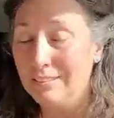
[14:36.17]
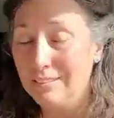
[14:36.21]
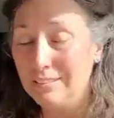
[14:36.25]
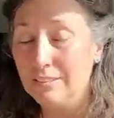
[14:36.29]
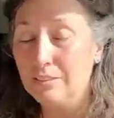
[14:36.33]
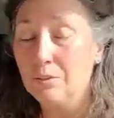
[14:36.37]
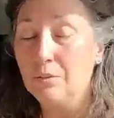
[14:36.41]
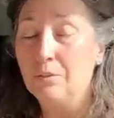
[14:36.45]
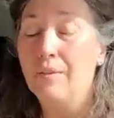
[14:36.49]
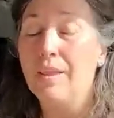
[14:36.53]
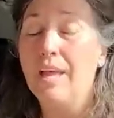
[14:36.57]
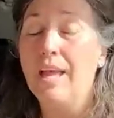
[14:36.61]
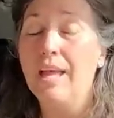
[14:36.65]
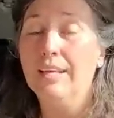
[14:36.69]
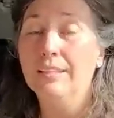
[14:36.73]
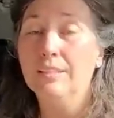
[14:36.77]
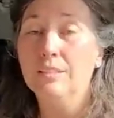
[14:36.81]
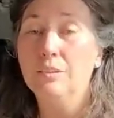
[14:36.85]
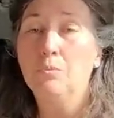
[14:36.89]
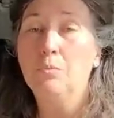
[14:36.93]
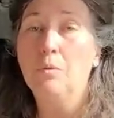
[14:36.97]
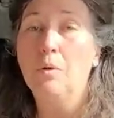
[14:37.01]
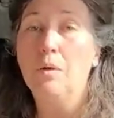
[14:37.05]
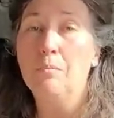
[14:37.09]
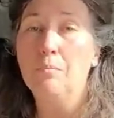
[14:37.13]
So
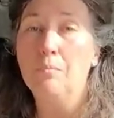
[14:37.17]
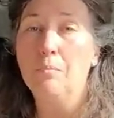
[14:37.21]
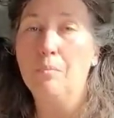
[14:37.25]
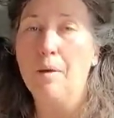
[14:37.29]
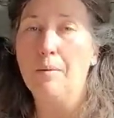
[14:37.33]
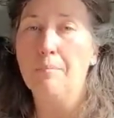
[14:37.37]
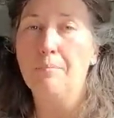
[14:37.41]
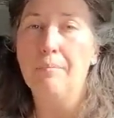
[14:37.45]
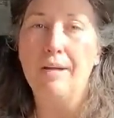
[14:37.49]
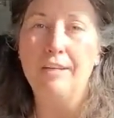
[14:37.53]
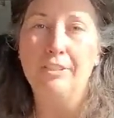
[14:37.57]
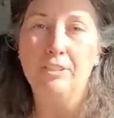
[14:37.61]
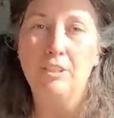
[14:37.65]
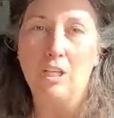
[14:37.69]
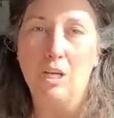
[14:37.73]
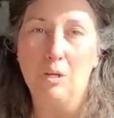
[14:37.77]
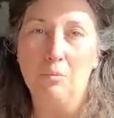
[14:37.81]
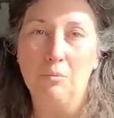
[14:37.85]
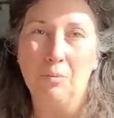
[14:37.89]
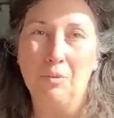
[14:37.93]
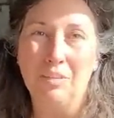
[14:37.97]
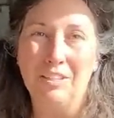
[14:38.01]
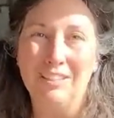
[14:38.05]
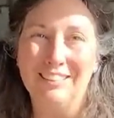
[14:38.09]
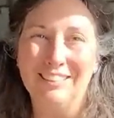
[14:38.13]
that's what my
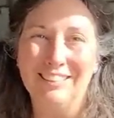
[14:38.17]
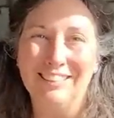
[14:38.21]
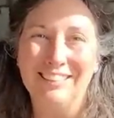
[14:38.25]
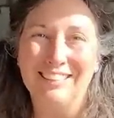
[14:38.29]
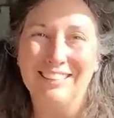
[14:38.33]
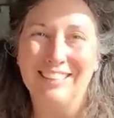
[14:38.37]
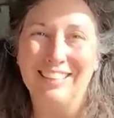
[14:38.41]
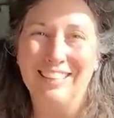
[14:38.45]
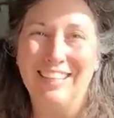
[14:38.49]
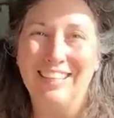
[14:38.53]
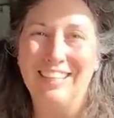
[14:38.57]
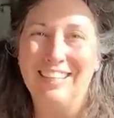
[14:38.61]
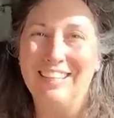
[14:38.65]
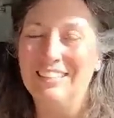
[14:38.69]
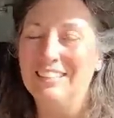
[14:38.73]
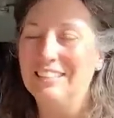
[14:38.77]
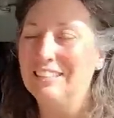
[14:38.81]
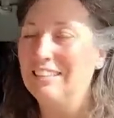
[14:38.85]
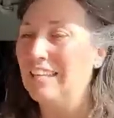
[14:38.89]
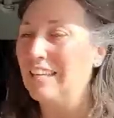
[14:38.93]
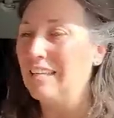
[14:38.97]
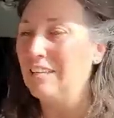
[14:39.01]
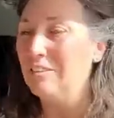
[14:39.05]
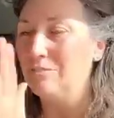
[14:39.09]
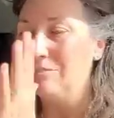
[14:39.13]
job was. Mm -hmm. I
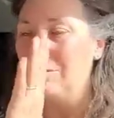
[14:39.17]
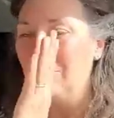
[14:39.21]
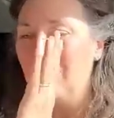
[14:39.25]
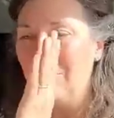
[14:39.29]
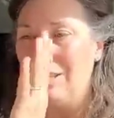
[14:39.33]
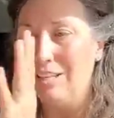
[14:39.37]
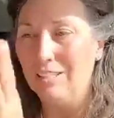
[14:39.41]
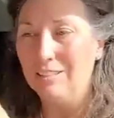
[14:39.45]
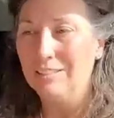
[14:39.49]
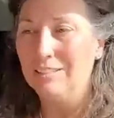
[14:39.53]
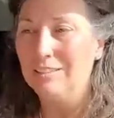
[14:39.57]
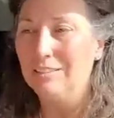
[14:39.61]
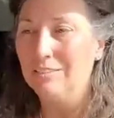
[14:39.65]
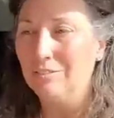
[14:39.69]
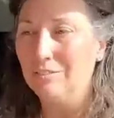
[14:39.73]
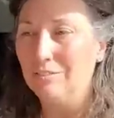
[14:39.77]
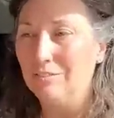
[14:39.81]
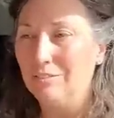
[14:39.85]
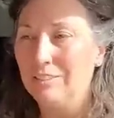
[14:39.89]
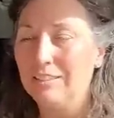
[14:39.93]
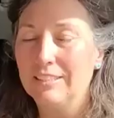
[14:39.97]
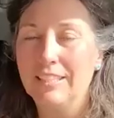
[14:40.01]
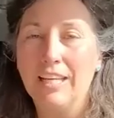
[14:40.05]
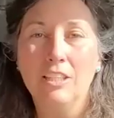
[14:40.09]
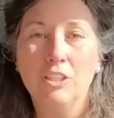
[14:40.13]
mm-hmm. gave lots of
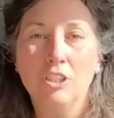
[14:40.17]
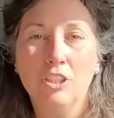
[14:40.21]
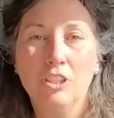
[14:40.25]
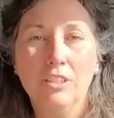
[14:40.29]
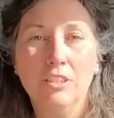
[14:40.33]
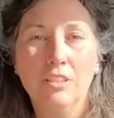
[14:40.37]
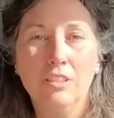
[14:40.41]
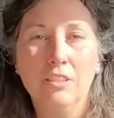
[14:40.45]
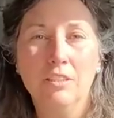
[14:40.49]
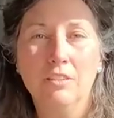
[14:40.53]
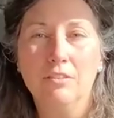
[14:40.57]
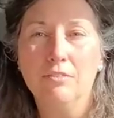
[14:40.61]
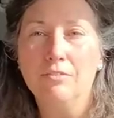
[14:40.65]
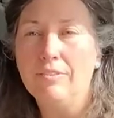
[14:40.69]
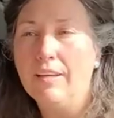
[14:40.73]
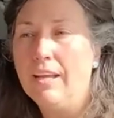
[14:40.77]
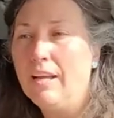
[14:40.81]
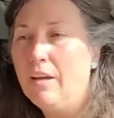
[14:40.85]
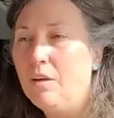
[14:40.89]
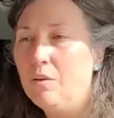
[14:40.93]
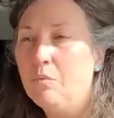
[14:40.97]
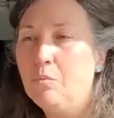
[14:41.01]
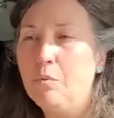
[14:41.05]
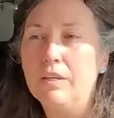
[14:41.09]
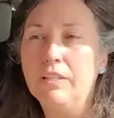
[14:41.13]
sketches of
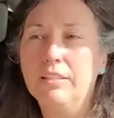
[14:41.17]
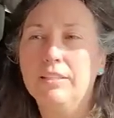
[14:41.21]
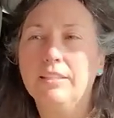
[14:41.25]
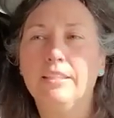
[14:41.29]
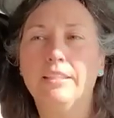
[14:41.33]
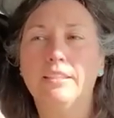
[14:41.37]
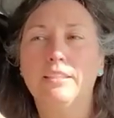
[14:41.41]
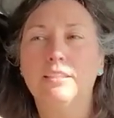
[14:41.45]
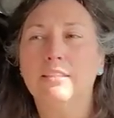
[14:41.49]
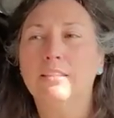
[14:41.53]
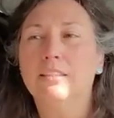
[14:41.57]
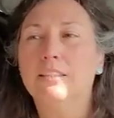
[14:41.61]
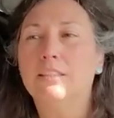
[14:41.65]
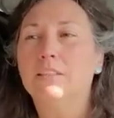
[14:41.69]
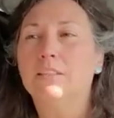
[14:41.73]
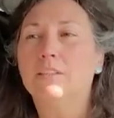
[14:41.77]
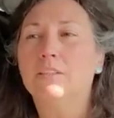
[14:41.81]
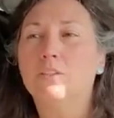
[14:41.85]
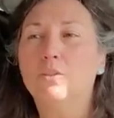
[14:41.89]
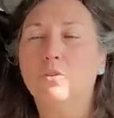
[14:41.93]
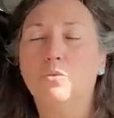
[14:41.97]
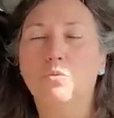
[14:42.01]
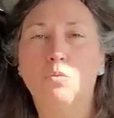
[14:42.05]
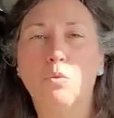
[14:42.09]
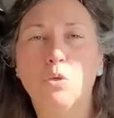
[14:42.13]
how I wanted things and
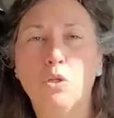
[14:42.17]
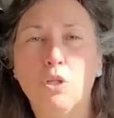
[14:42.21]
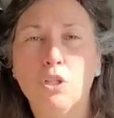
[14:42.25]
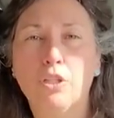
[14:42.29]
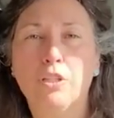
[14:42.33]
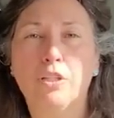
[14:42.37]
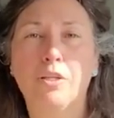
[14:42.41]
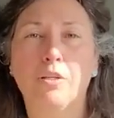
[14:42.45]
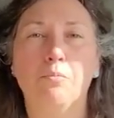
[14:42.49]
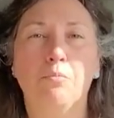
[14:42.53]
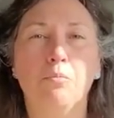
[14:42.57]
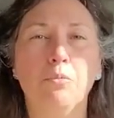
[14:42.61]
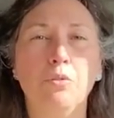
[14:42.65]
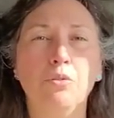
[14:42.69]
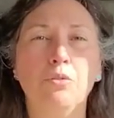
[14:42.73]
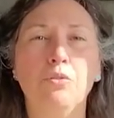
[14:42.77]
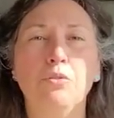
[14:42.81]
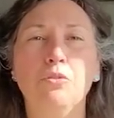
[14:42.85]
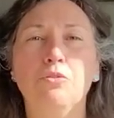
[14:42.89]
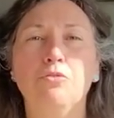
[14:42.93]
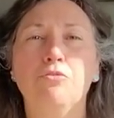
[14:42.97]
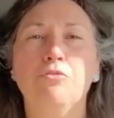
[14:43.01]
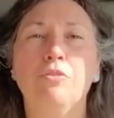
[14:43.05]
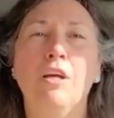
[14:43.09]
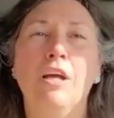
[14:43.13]
to work and
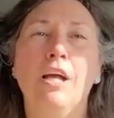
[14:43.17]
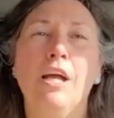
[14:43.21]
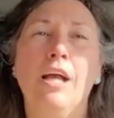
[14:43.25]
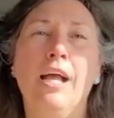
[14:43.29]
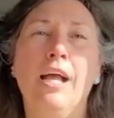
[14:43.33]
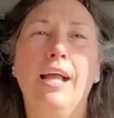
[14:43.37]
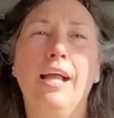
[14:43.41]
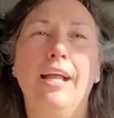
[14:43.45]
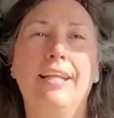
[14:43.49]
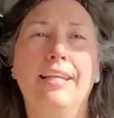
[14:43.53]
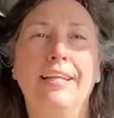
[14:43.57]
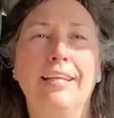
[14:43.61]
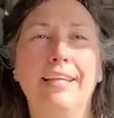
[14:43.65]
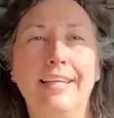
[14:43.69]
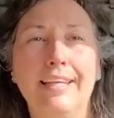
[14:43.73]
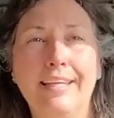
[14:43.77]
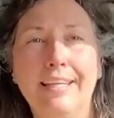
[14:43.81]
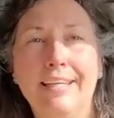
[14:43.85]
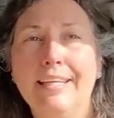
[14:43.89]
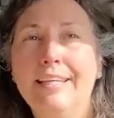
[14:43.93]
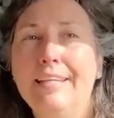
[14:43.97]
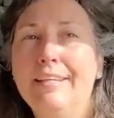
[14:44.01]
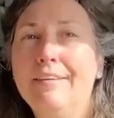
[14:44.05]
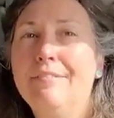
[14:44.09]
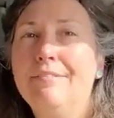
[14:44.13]
move, and
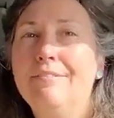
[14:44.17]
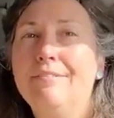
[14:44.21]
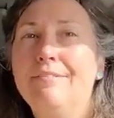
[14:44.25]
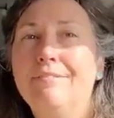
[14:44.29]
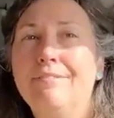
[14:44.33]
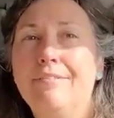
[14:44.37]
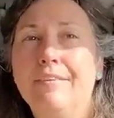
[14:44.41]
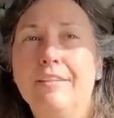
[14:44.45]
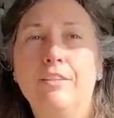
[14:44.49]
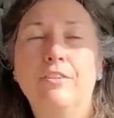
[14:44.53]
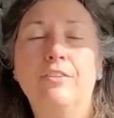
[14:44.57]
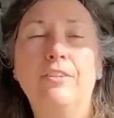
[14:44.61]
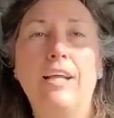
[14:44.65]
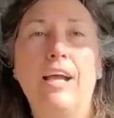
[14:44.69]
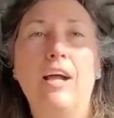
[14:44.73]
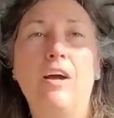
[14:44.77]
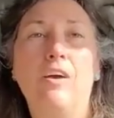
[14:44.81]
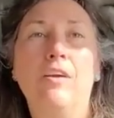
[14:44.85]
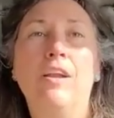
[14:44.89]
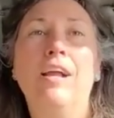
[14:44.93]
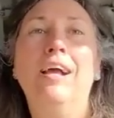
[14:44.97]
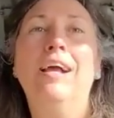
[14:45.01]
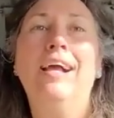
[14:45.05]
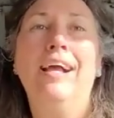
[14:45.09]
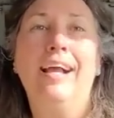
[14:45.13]
he figured
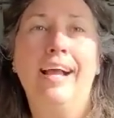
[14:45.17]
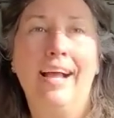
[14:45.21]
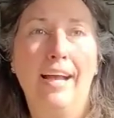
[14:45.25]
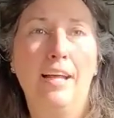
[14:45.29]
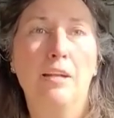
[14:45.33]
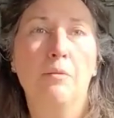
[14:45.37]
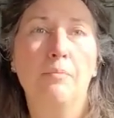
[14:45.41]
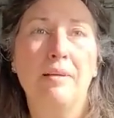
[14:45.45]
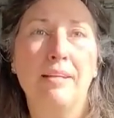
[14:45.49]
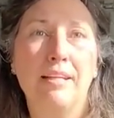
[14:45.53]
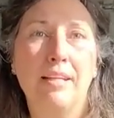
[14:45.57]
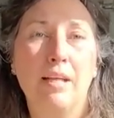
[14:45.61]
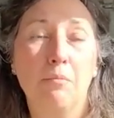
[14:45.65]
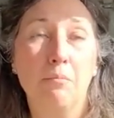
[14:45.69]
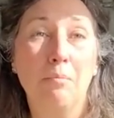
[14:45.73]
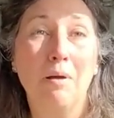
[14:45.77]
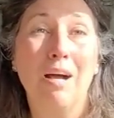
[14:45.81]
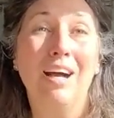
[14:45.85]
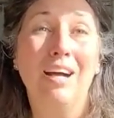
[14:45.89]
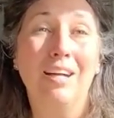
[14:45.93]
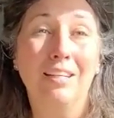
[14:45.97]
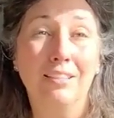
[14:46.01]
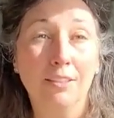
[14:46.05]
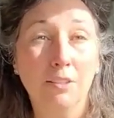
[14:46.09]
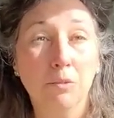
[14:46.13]
out how to make that
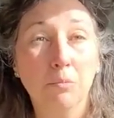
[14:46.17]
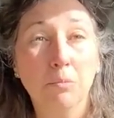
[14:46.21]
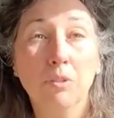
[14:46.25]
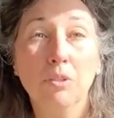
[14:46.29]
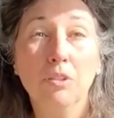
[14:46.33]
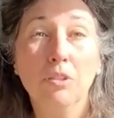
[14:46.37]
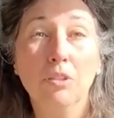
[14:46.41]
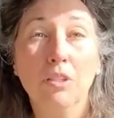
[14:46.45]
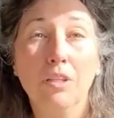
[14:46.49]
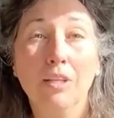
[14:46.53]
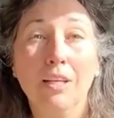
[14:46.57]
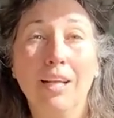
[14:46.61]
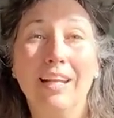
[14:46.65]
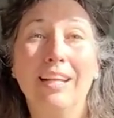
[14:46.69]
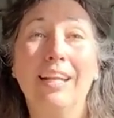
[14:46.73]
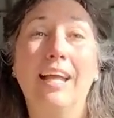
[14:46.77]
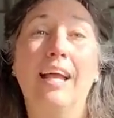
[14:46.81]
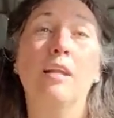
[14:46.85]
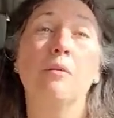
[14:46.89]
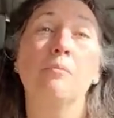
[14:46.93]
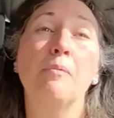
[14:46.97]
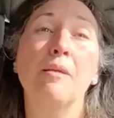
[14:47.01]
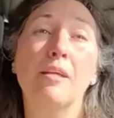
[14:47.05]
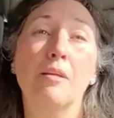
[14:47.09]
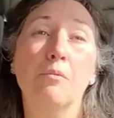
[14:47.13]
possible and
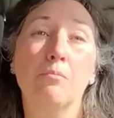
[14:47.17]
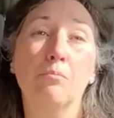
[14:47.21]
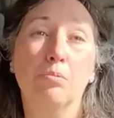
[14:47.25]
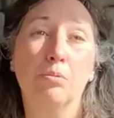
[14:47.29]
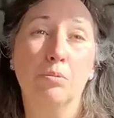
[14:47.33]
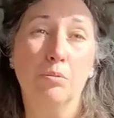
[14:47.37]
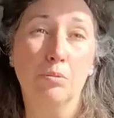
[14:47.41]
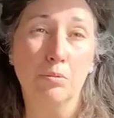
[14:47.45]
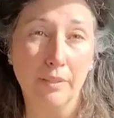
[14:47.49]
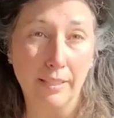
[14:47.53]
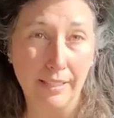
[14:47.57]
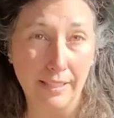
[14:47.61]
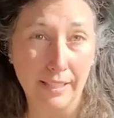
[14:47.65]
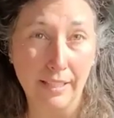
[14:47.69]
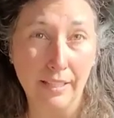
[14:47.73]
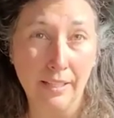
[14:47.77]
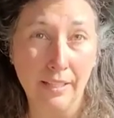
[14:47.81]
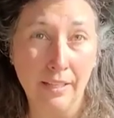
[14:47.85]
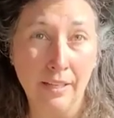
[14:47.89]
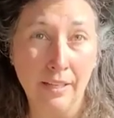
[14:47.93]
how to make it pretty. Mm